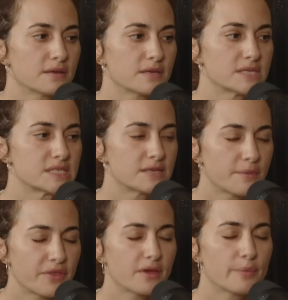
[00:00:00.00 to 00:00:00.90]

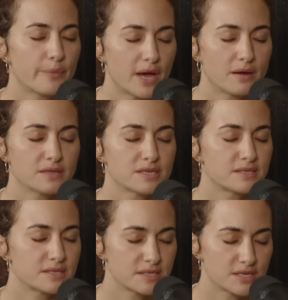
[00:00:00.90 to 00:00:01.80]
Something about this
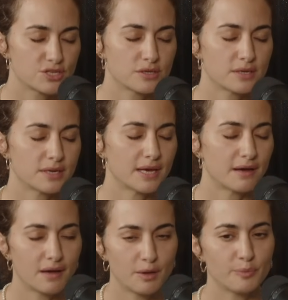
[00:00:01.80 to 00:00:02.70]
decision
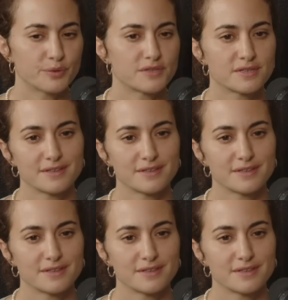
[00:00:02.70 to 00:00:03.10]
helped